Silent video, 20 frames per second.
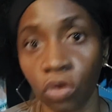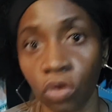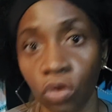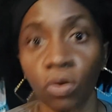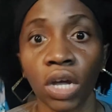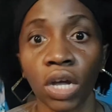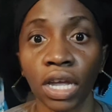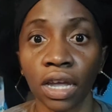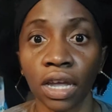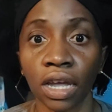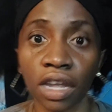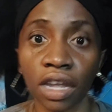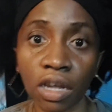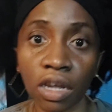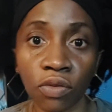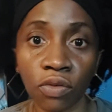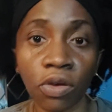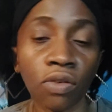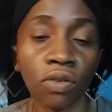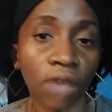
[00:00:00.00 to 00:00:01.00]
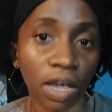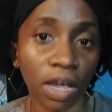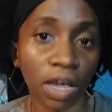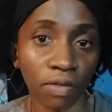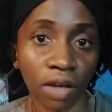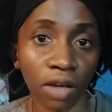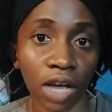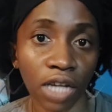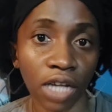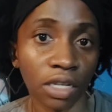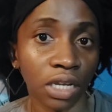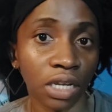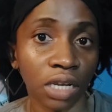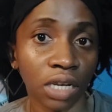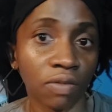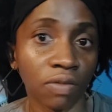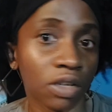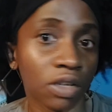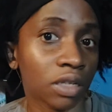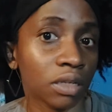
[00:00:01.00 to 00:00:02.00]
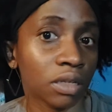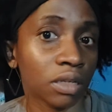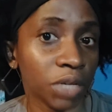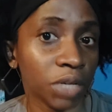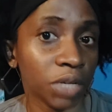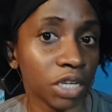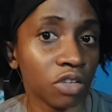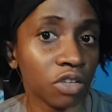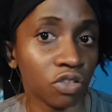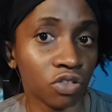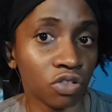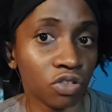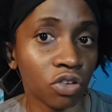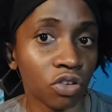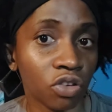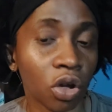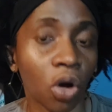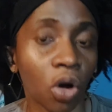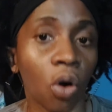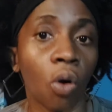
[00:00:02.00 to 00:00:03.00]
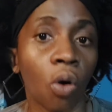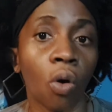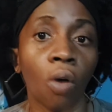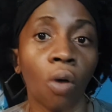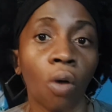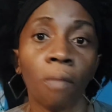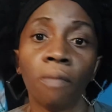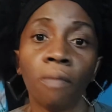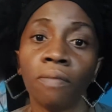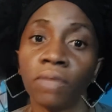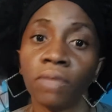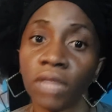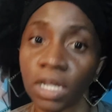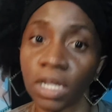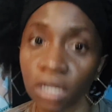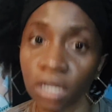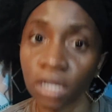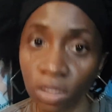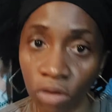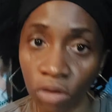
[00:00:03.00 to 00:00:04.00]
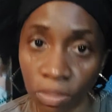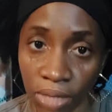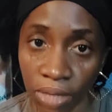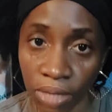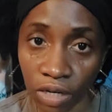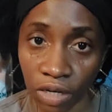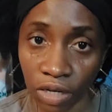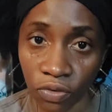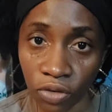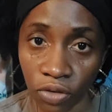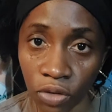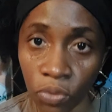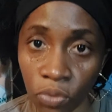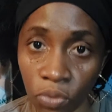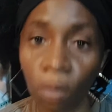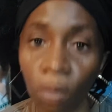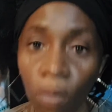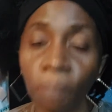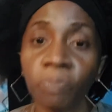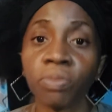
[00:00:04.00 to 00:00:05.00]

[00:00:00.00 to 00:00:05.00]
Now, if you've ever had to give a speech, this is going to be good for you.